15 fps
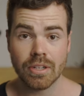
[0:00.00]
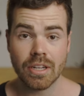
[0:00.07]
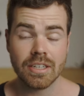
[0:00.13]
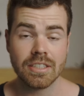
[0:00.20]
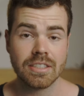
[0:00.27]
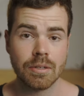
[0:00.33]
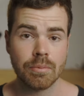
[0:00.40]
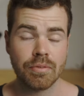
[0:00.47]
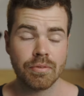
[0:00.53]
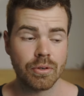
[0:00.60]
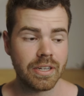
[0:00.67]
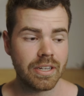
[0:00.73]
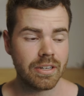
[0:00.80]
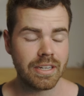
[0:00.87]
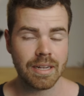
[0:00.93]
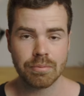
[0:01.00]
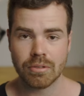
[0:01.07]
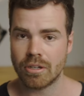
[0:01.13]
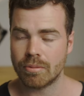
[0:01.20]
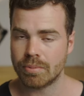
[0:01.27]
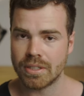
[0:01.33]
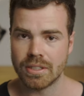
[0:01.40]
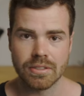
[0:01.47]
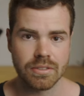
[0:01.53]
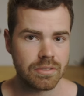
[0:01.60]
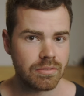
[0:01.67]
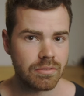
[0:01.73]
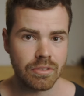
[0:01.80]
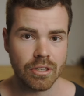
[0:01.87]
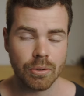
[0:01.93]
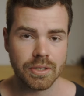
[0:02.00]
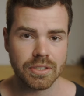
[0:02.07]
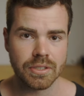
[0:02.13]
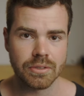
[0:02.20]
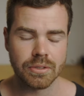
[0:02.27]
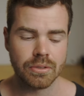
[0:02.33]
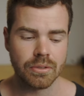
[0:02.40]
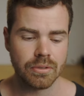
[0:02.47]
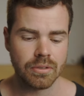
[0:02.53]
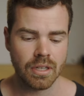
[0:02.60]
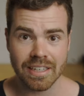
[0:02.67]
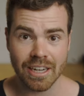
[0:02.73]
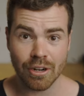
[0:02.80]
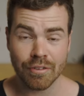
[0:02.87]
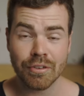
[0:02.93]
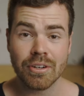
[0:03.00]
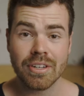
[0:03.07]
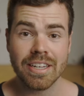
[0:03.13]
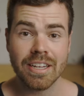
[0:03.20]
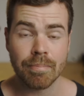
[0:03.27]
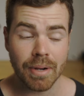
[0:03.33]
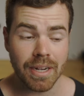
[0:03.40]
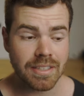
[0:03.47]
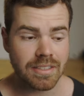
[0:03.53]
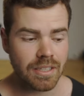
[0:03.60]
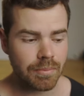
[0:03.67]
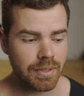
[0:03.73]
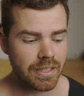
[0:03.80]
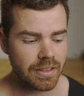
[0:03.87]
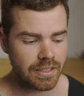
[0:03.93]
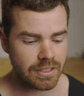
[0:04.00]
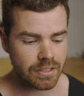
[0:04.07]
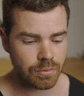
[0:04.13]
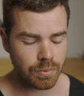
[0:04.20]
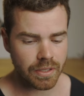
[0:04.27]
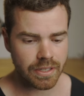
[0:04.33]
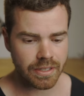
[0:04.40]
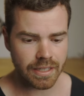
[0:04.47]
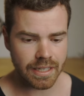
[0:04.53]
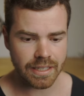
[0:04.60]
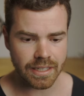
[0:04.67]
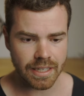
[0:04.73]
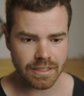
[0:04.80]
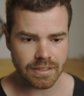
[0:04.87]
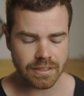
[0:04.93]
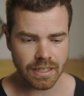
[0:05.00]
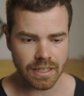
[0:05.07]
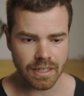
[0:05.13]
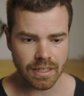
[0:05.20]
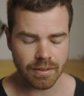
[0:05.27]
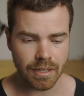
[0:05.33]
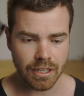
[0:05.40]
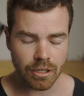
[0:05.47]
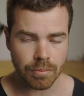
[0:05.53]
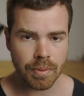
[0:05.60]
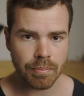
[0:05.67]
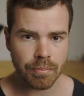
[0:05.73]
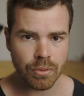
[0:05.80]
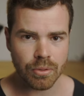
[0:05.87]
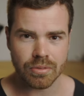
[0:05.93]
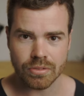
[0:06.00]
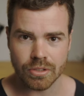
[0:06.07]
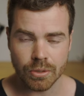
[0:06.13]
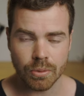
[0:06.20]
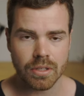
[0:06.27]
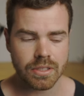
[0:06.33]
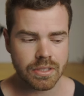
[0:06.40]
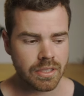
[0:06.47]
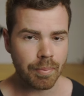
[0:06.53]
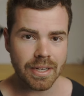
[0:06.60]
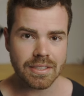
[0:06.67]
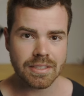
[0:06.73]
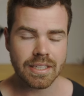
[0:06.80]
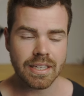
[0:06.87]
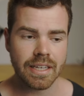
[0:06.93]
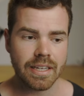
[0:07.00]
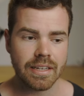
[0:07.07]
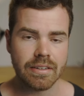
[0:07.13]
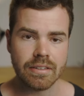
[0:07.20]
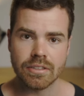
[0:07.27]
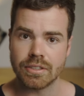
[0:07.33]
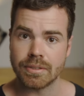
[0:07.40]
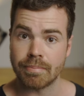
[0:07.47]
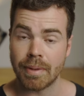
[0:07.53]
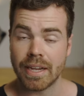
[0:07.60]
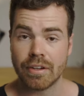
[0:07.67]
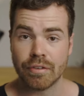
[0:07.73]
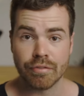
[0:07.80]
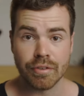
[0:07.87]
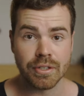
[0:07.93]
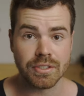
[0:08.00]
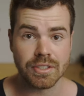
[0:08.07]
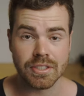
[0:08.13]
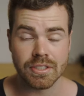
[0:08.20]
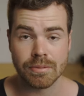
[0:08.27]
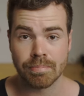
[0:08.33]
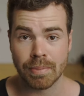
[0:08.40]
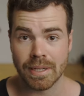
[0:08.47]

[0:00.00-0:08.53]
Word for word: learning Cinema 4D on a laptop is no issues at all. Now if you're looking at buying something, this is where it gets uh, a little bit more nuanced. The biggest thing here is Mac versus